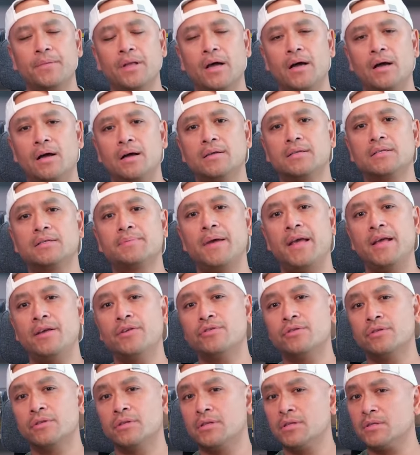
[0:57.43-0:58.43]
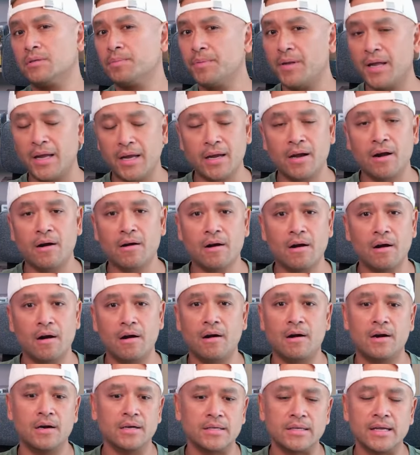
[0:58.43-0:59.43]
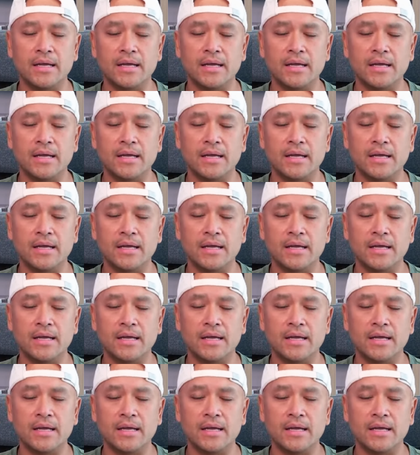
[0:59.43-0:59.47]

space to display our cars,